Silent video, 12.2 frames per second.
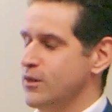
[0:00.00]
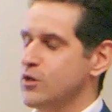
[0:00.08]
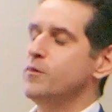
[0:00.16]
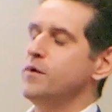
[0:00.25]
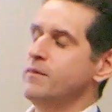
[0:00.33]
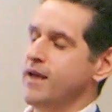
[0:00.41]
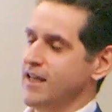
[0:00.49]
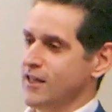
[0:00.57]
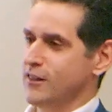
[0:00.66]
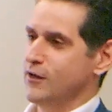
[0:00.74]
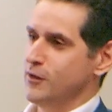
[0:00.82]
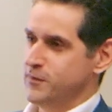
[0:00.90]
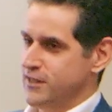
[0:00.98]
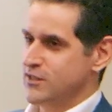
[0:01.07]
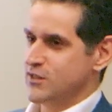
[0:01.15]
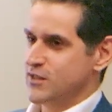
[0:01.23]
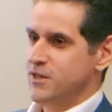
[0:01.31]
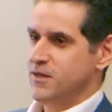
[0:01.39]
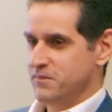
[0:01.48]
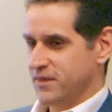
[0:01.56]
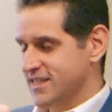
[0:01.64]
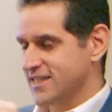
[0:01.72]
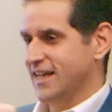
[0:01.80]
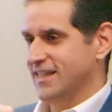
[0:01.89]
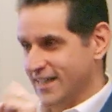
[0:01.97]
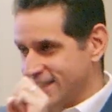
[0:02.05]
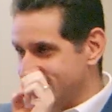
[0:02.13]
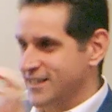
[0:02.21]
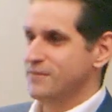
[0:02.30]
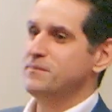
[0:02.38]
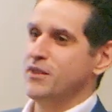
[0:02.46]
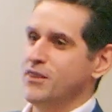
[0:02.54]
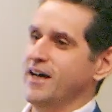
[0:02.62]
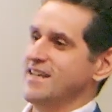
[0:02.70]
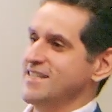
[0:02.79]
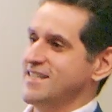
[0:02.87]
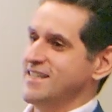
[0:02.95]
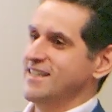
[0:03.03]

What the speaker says: the open banking therapist because I sympathized.